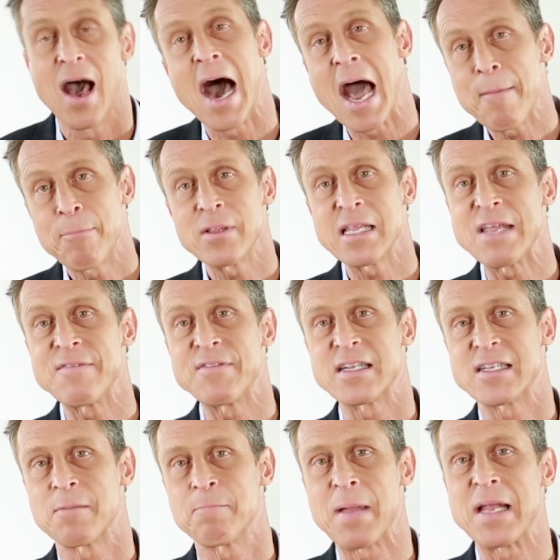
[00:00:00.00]
I believe
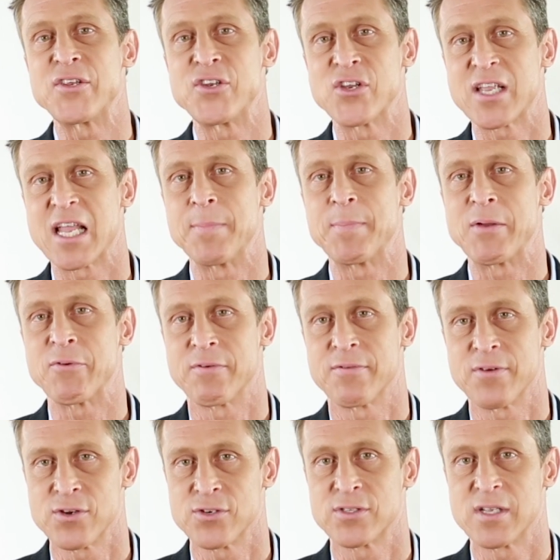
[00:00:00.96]
that dementia can be
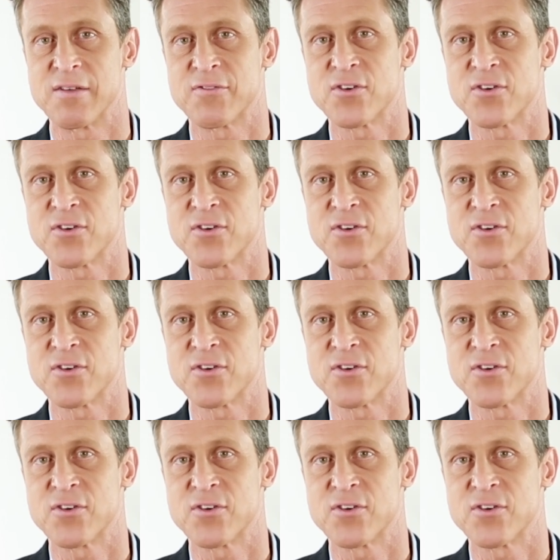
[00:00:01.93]
reversed